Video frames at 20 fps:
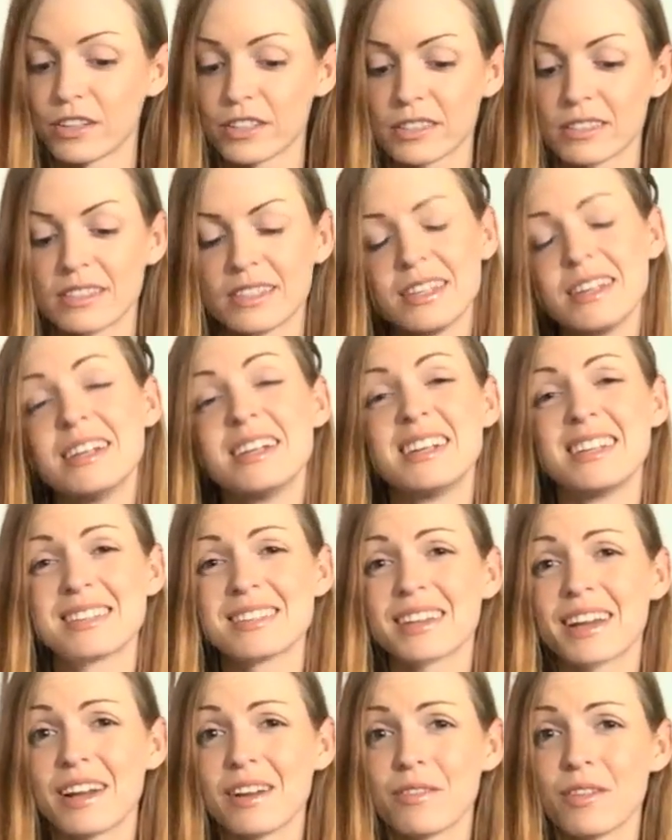It's
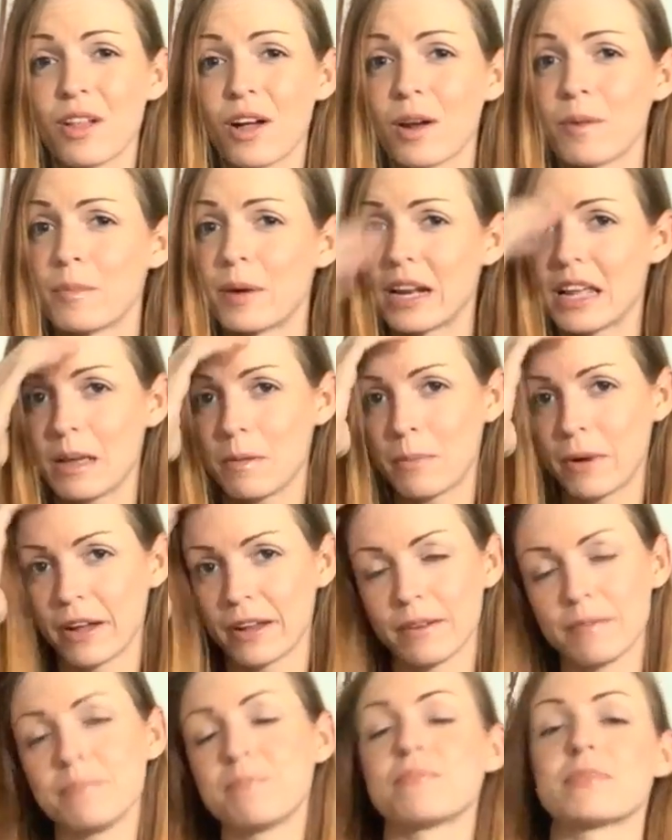kind of a lot of money,
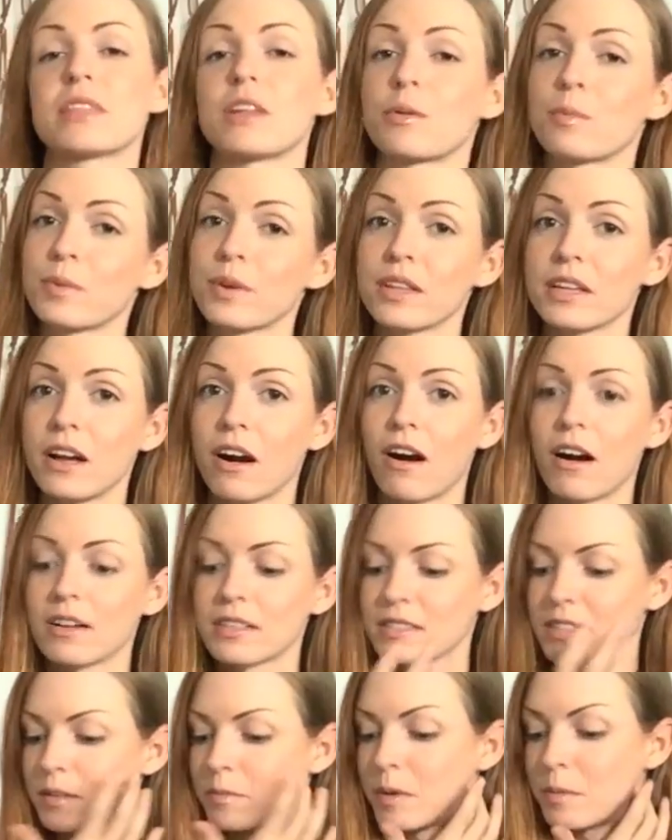but they're really
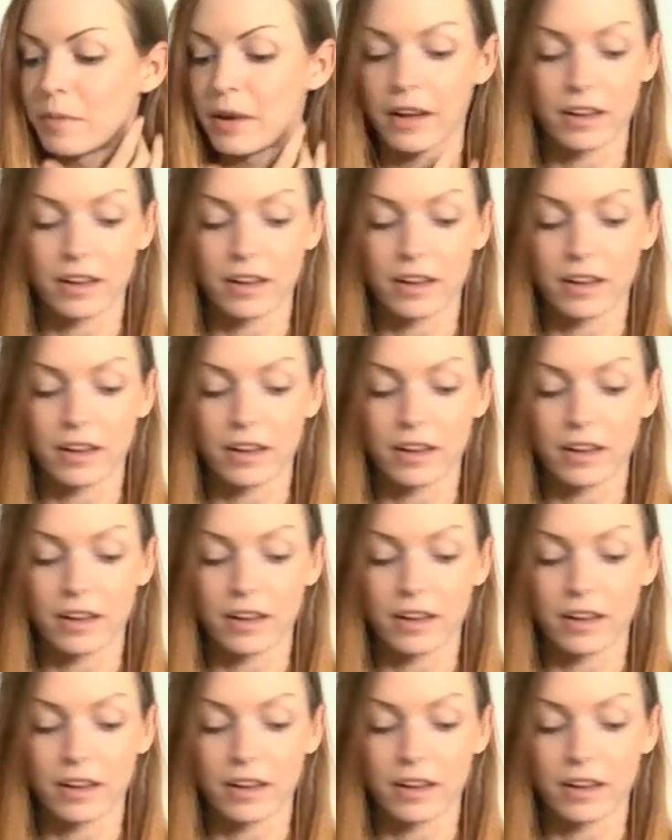awesome and my